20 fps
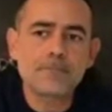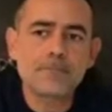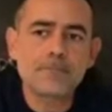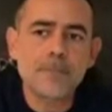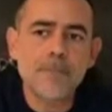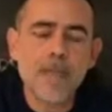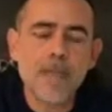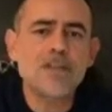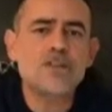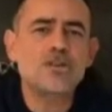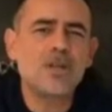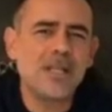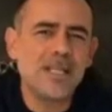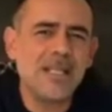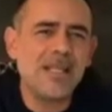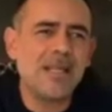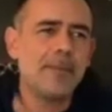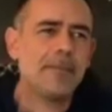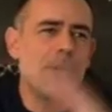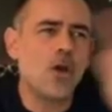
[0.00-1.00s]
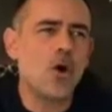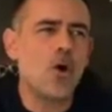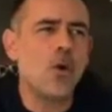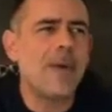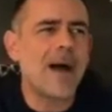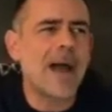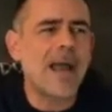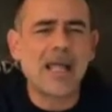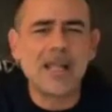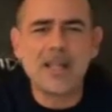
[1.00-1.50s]
Actually, let me go
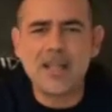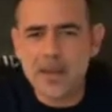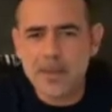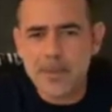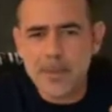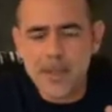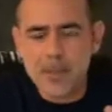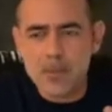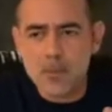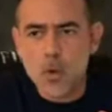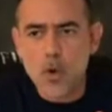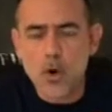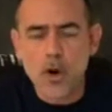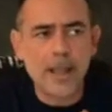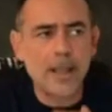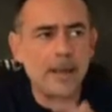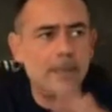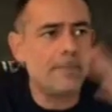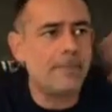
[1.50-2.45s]
back a little bit more.